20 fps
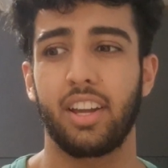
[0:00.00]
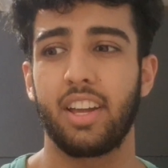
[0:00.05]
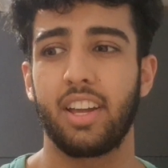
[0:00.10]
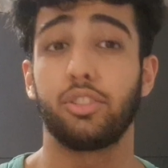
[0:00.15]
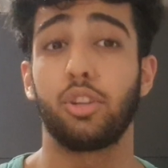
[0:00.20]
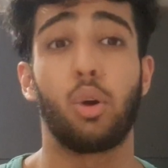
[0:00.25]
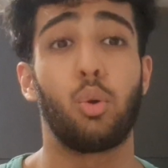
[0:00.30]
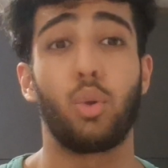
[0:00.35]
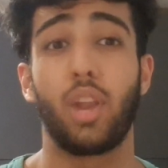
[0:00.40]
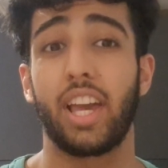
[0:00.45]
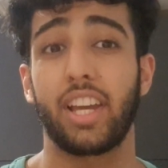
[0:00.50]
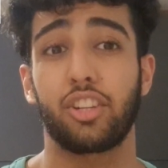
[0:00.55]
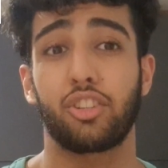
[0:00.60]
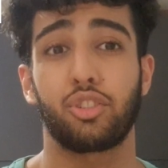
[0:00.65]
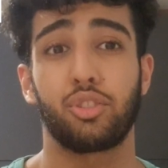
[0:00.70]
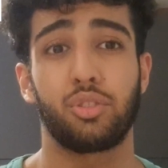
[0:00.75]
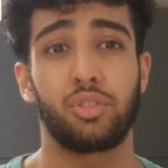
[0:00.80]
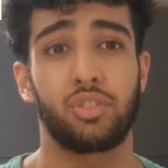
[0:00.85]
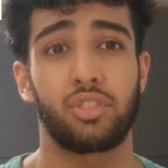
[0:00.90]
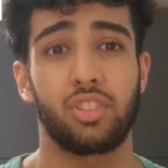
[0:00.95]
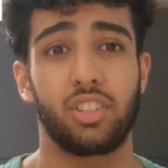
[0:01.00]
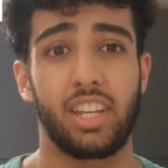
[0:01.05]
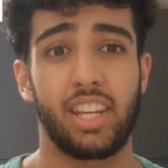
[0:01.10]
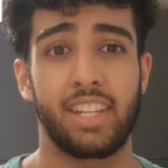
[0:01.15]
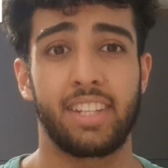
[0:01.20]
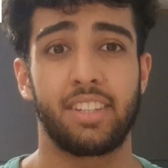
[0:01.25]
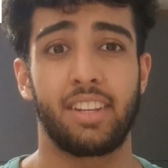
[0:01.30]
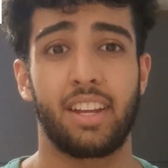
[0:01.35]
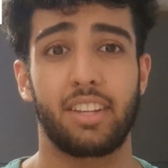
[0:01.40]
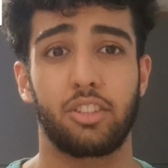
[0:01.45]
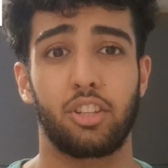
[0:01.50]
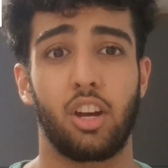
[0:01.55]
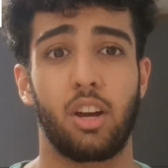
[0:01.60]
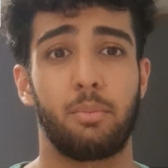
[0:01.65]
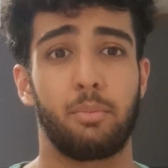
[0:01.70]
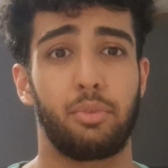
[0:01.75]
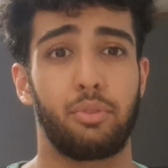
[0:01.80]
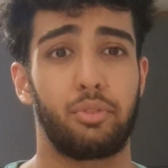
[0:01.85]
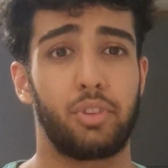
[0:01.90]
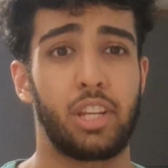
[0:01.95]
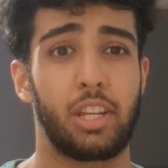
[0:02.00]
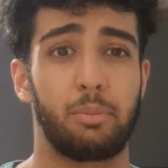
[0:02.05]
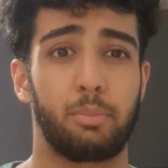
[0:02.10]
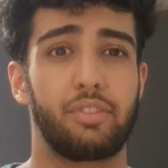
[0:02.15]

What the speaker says: There's no lectures in that term 3.